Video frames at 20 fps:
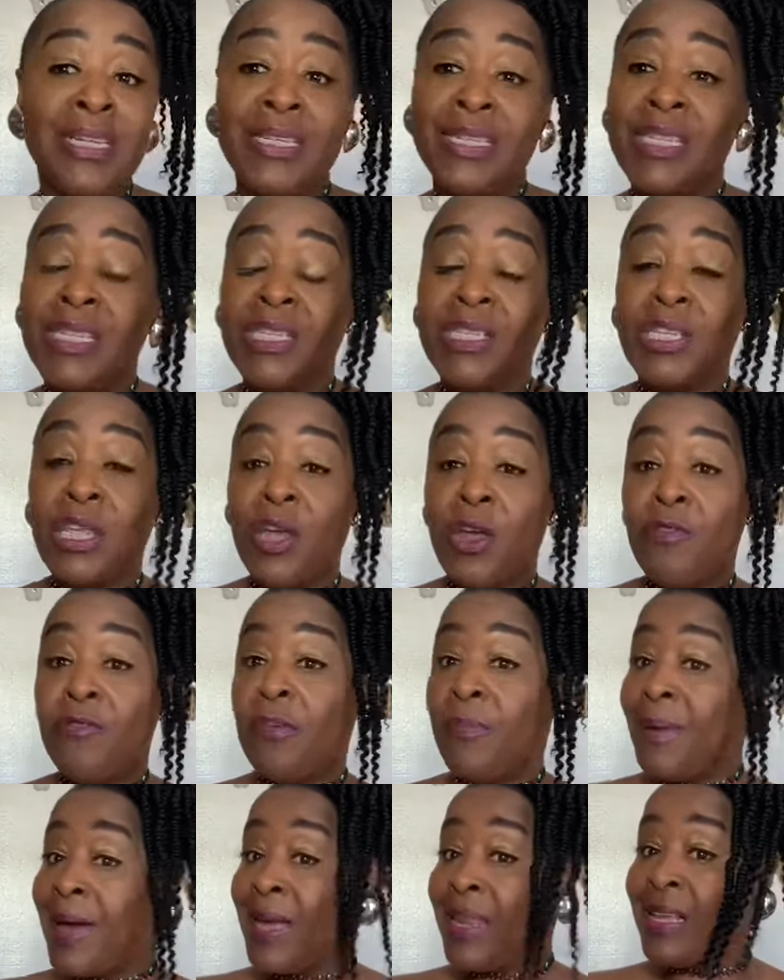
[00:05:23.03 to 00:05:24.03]
since
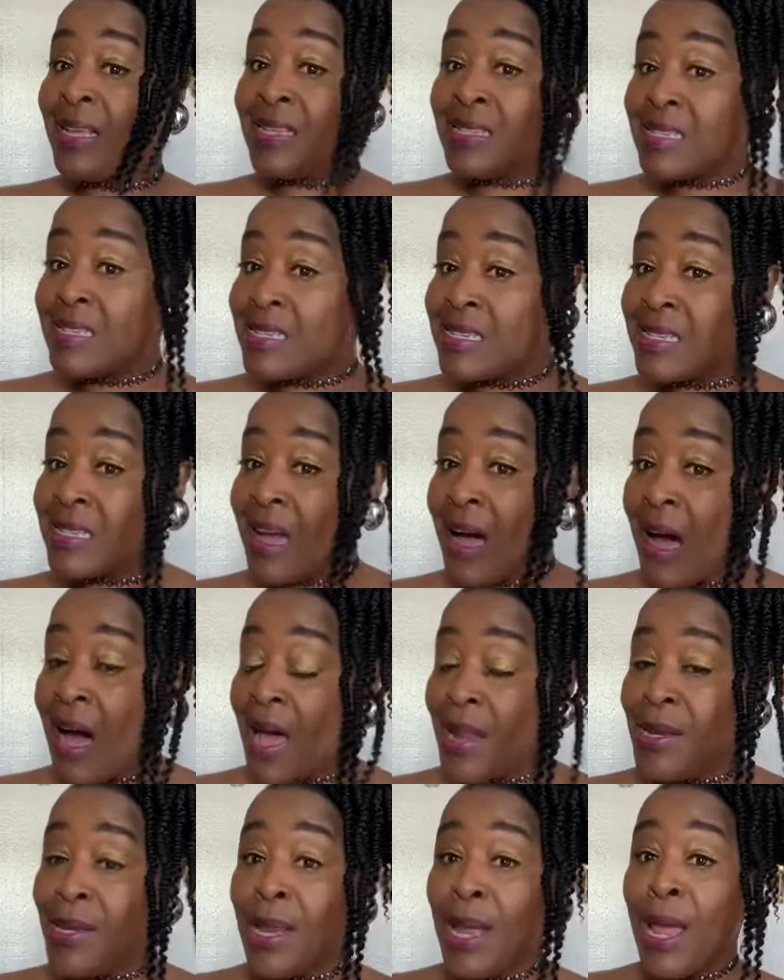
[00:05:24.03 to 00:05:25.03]
everybody else is
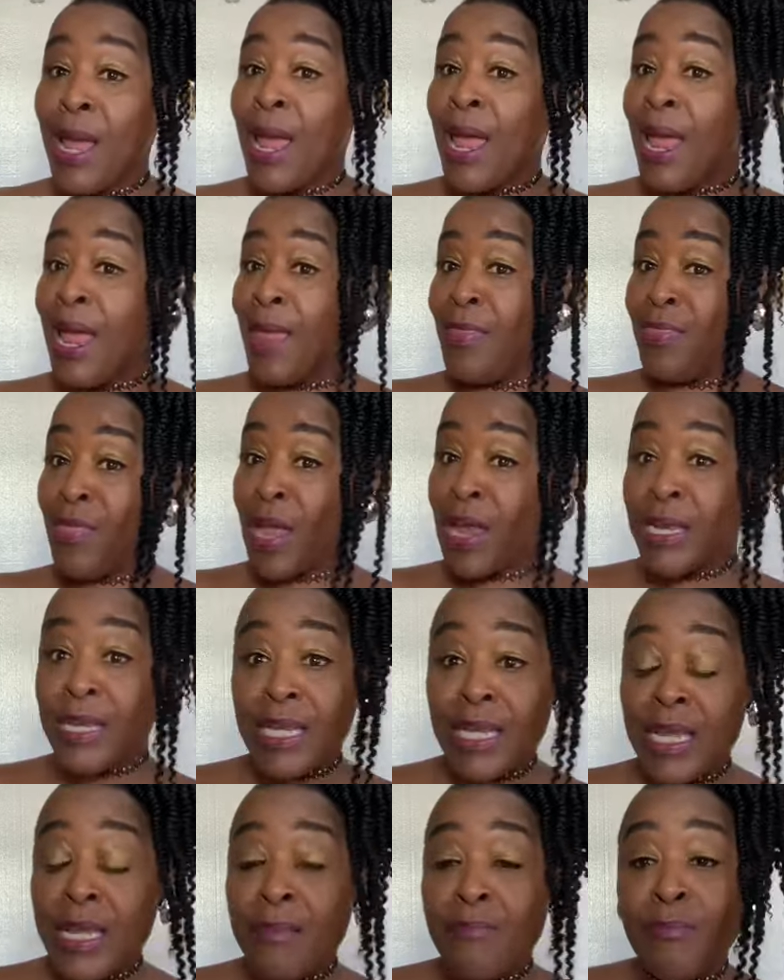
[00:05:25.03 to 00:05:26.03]
starting and they
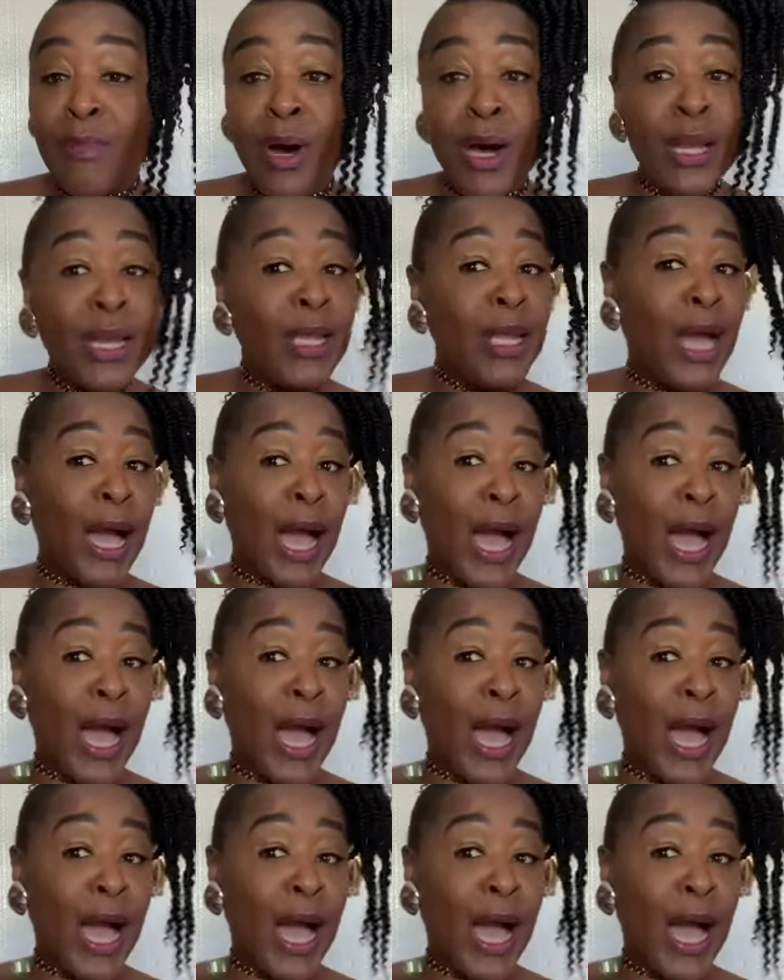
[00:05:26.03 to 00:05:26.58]
need money,